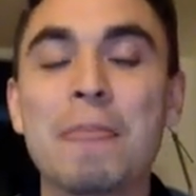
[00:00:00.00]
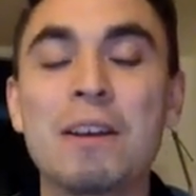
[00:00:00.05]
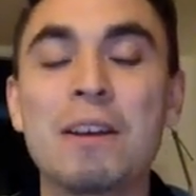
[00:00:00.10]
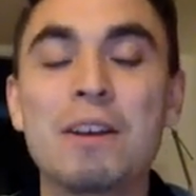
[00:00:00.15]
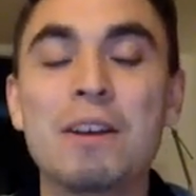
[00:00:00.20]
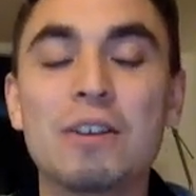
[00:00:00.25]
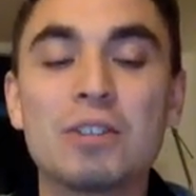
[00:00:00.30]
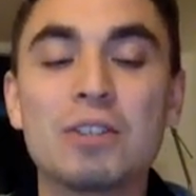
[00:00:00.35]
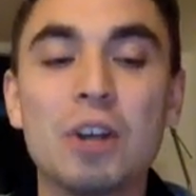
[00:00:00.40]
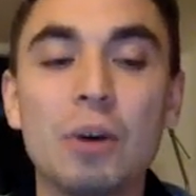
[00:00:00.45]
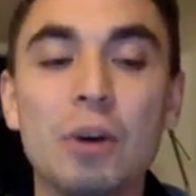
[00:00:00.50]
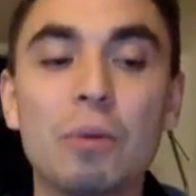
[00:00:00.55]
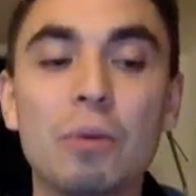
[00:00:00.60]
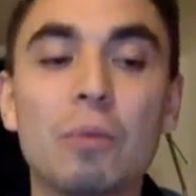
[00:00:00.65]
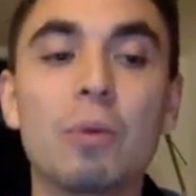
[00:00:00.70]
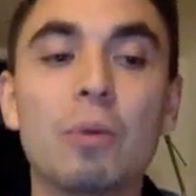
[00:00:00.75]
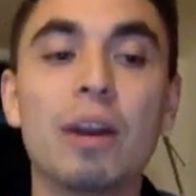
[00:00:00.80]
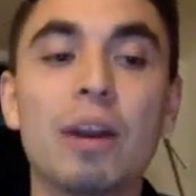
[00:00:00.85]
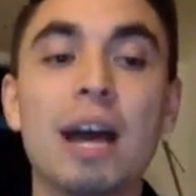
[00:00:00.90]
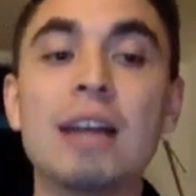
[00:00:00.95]

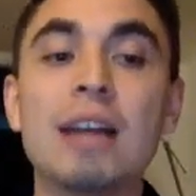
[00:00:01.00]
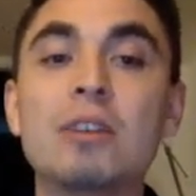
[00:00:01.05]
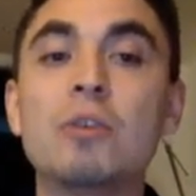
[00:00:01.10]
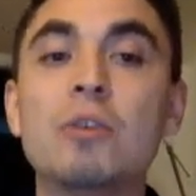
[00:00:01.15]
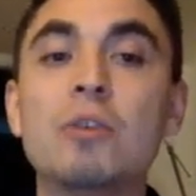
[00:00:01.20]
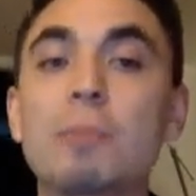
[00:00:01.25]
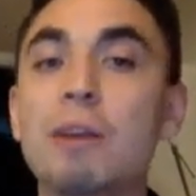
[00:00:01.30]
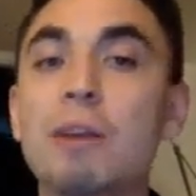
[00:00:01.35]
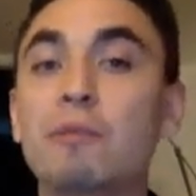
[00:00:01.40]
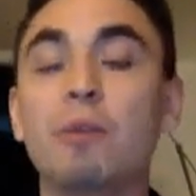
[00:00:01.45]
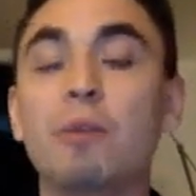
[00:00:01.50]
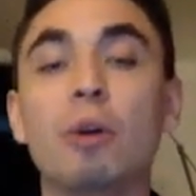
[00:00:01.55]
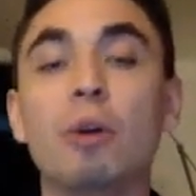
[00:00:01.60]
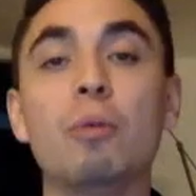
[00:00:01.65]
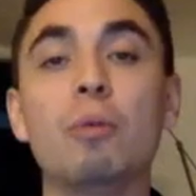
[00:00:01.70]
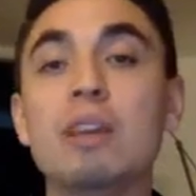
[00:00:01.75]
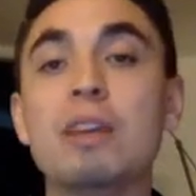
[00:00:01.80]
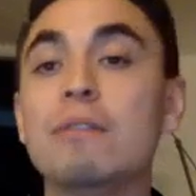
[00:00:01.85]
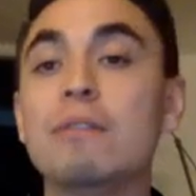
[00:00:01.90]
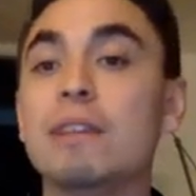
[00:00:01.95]
So what I do
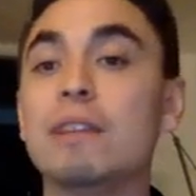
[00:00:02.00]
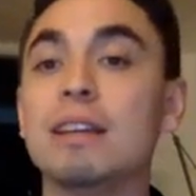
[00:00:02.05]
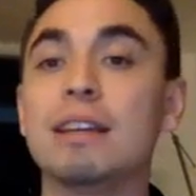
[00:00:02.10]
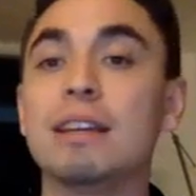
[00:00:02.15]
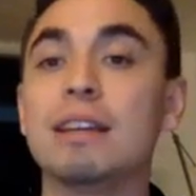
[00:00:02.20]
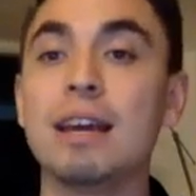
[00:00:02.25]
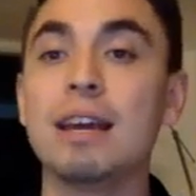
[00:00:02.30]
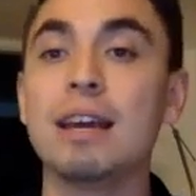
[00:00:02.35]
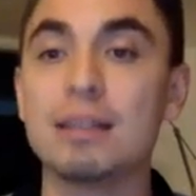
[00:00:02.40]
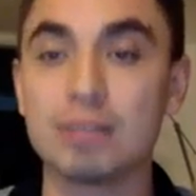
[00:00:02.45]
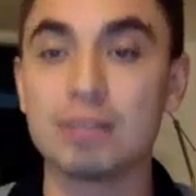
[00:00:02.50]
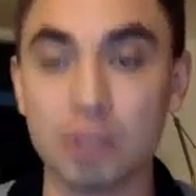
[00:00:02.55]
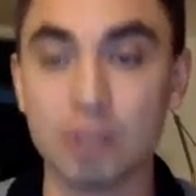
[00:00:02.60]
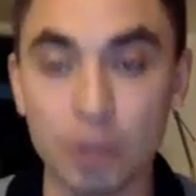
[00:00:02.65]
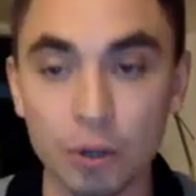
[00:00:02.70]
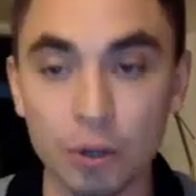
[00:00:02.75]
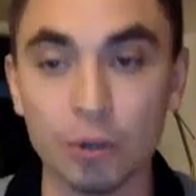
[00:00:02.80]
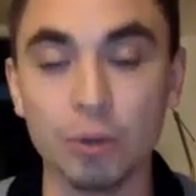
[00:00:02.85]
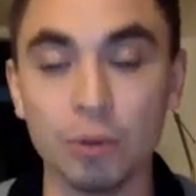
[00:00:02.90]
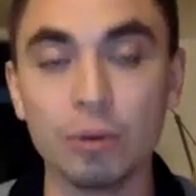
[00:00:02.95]
before we even get
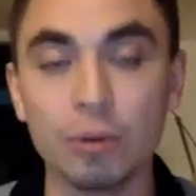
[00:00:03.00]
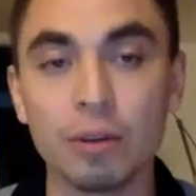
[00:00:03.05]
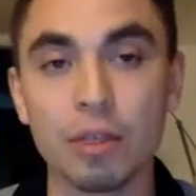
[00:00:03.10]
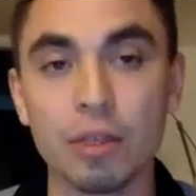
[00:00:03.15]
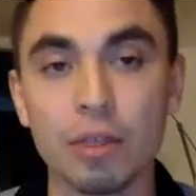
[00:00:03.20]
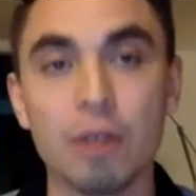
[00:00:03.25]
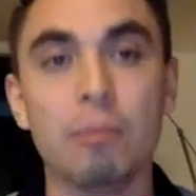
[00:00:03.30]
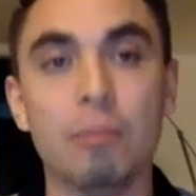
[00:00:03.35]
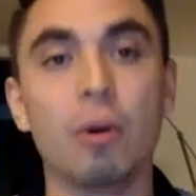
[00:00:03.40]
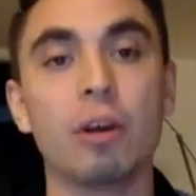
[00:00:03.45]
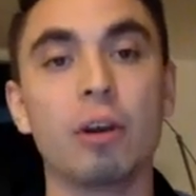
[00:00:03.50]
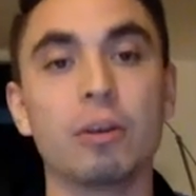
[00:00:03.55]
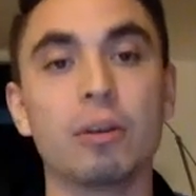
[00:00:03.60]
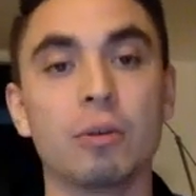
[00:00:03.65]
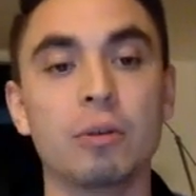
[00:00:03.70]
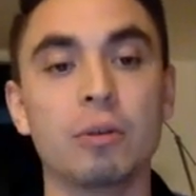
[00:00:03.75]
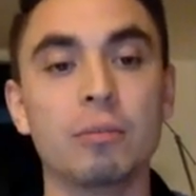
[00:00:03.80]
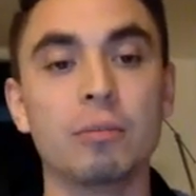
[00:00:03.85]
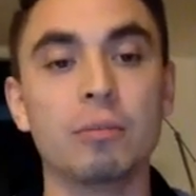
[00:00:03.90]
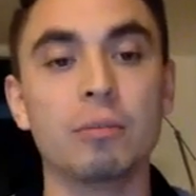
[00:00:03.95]
to the boiling
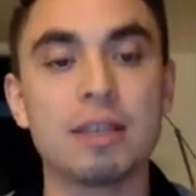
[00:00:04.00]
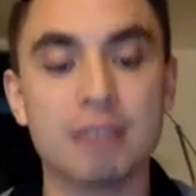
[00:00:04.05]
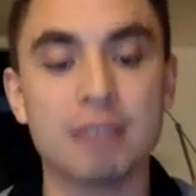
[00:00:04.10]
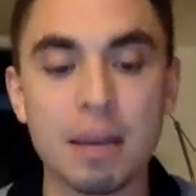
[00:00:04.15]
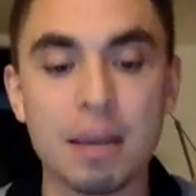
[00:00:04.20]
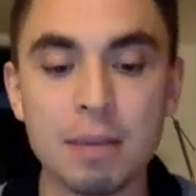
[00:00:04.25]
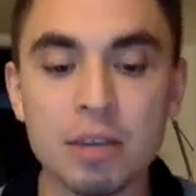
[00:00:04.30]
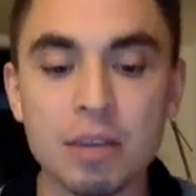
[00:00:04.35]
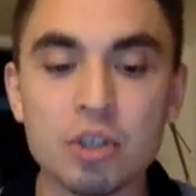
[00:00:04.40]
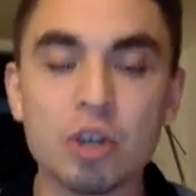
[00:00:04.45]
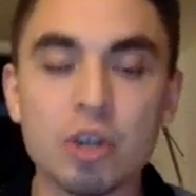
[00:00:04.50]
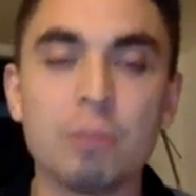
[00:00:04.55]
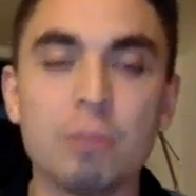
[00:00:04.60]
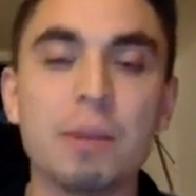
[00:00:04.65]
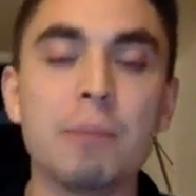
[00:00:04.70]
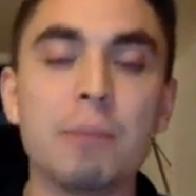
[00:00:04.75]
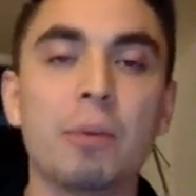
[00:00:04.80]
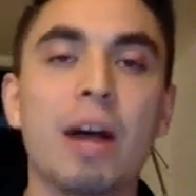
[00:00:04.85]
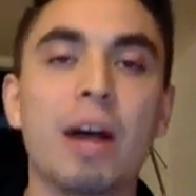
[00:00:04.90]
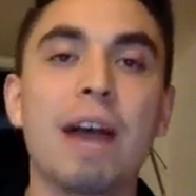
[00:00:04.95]
room is I make sure
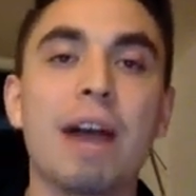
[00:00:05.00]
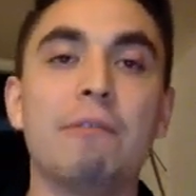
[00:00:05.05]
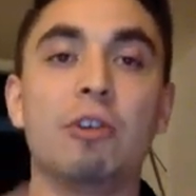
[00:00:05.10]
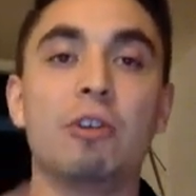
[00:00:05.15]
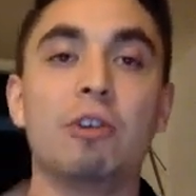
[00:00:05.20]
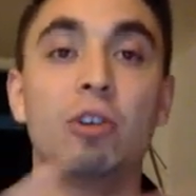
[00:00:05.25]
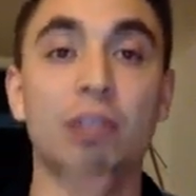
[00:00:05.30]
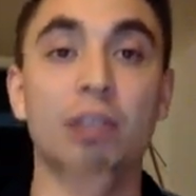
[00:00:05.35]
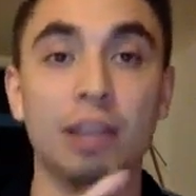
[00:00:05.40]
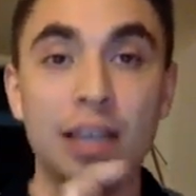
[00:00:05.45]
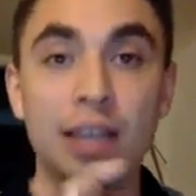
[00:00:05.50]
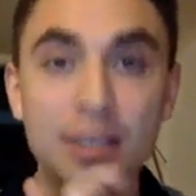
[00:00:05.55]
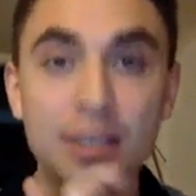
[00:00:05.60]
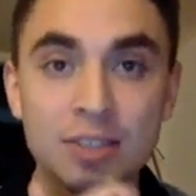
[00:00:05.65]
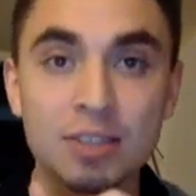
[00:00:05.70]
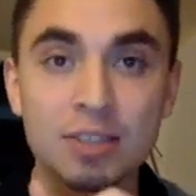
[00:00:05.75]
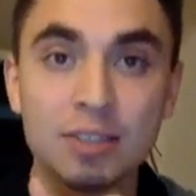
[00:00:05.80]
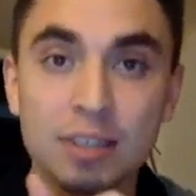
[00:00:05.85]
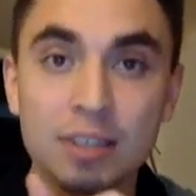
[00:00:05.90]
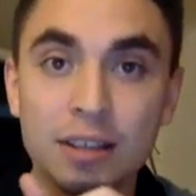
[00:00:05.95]
people have their
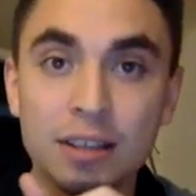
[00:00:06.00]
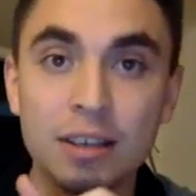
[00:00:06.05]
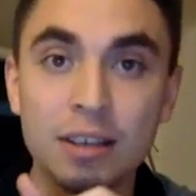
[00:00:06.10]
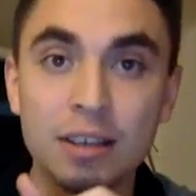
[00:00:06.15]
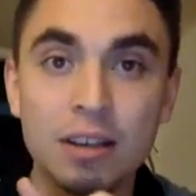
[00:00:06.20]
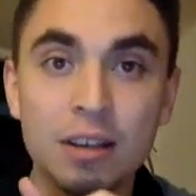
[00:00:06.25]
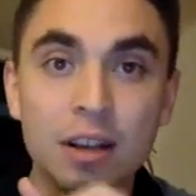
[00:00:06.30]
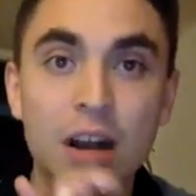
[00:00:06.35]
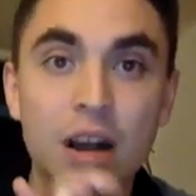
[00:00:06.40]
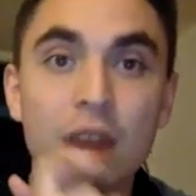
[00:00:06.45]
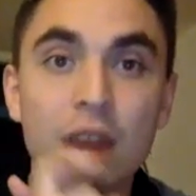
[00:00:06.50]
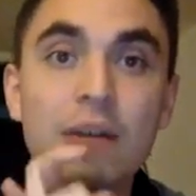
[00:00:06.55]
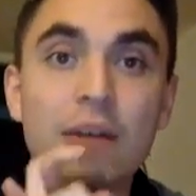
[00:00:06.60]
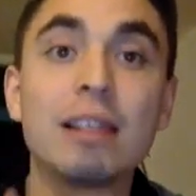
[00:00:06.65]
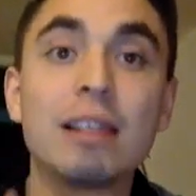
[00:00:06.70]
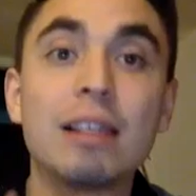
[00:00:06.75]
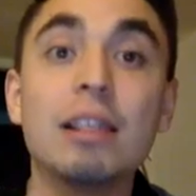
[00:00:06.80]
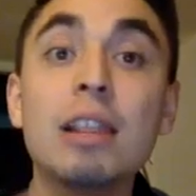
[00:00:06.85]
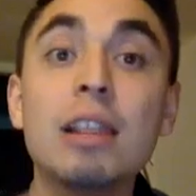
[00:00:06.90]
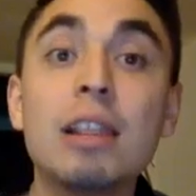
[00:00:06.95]
list of
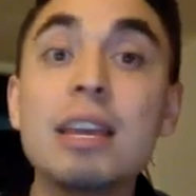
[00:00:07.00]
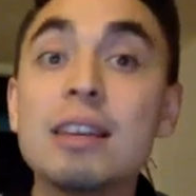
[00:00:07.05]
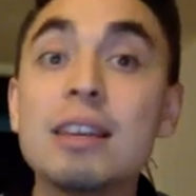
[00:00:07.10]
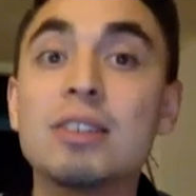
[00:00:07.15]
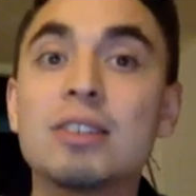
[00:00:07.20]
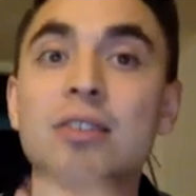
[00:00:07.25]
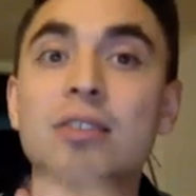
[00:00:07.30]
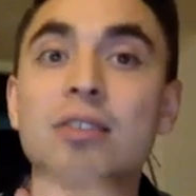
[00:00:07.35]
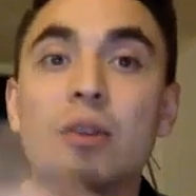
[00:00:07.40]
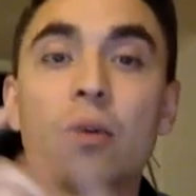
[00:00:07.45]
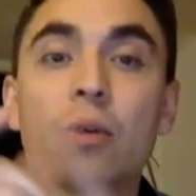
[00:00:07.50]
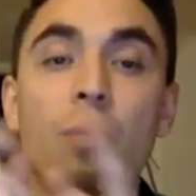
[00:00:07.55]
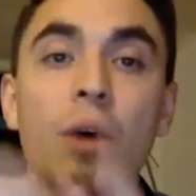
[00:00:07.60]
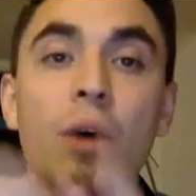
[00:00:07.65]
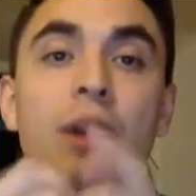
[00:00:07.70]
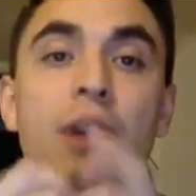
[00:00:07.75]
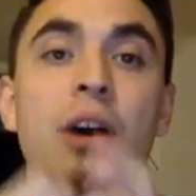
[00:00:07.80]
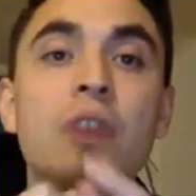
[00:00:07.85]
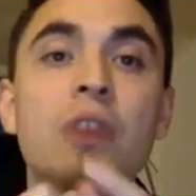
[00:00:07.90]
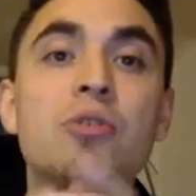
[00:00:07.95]
at least
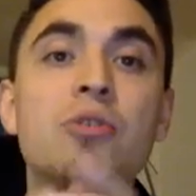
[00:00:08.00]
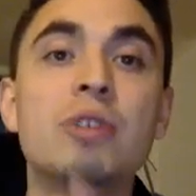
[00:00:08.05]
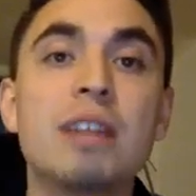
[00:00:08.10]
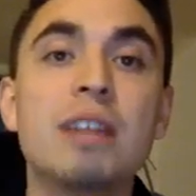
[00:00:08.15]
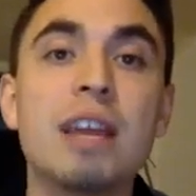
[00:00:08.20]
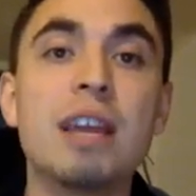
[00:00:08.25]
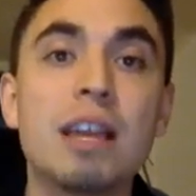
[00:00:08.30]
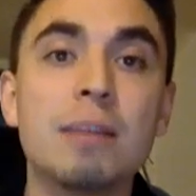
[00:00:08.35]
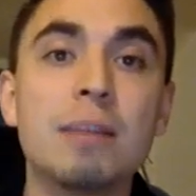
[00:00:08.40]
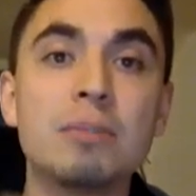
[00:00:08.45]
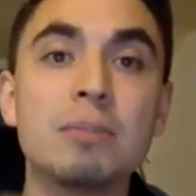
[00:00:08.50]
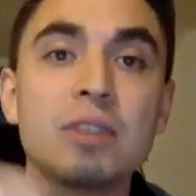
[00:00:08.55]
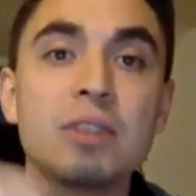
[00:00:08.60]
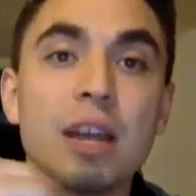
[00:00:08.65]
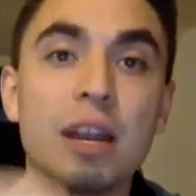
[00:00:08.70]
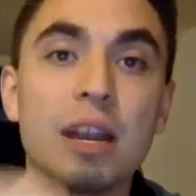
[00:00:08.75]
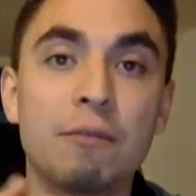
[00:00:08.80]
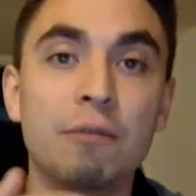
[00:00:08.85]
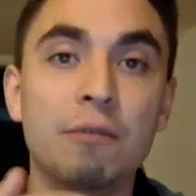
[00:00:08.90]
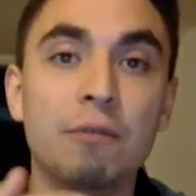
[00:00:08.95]
100 names
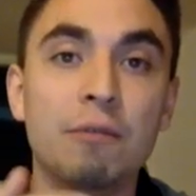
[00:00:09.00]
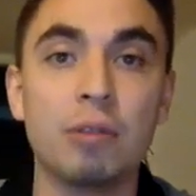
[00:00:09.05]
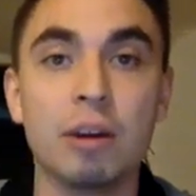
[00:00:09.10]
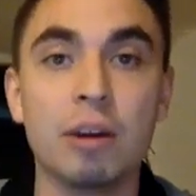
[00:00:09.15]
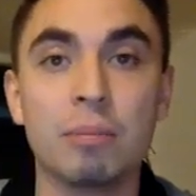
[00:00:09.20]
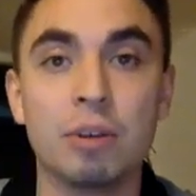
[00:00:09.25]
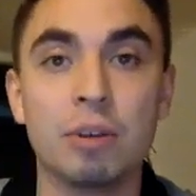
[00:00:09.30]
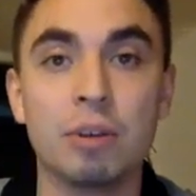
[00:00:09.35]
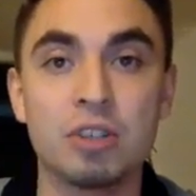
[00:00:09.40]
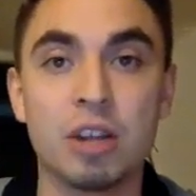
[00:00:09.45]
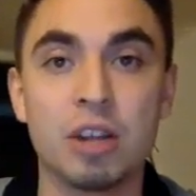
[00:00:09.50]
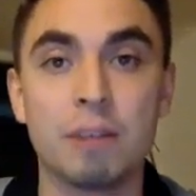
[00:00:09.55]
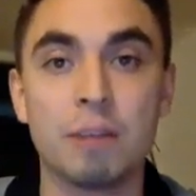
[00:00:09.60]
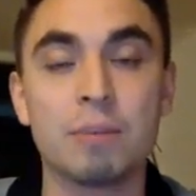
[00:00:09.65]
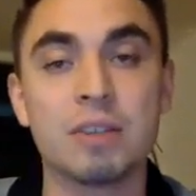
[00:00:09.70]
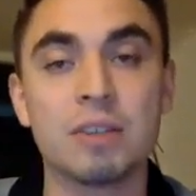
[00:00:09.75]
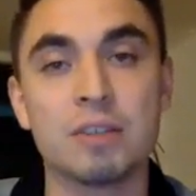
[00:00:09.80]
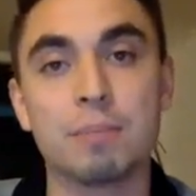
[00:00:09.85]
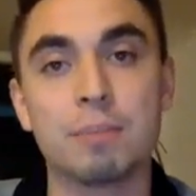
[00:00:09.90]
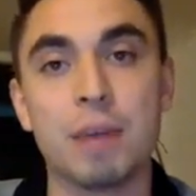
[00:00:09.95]
and phone numbers on a
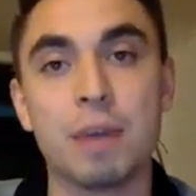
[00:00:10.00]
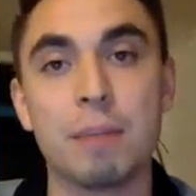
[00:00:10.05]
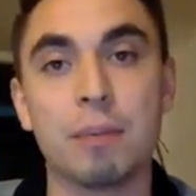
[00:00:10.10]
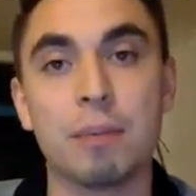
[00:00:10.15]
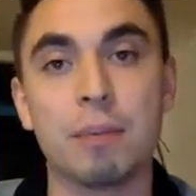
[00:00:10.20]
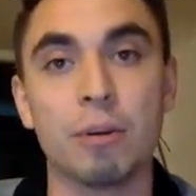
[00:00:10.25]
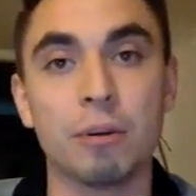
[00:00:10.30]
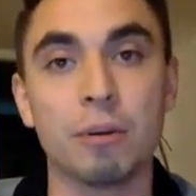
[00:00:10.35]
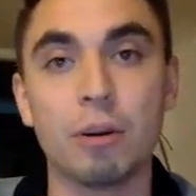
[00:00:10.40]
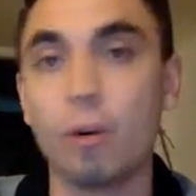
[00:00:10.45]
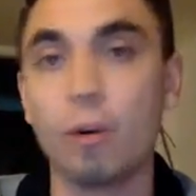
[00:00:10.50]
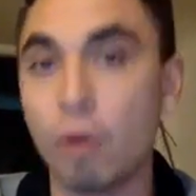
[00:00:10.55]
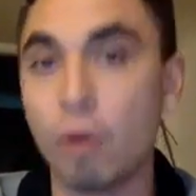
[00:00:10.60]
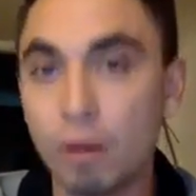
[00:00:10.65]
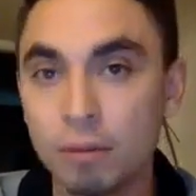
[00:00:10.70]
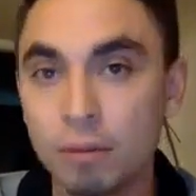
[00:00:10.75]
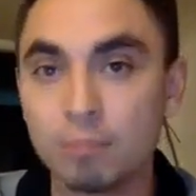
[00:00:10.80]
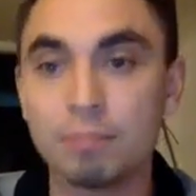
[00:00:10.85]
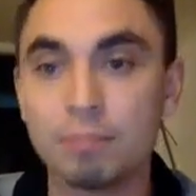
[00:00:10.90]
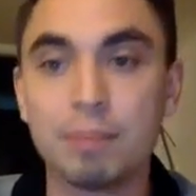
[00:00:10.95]
piece of paper
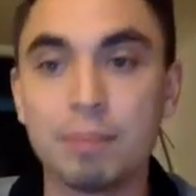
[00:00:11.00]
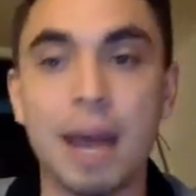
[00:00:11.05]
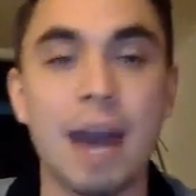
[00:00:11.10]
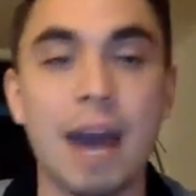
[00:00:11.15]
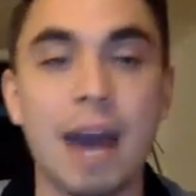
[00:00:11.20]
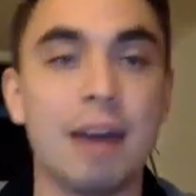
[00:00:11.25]
or pad,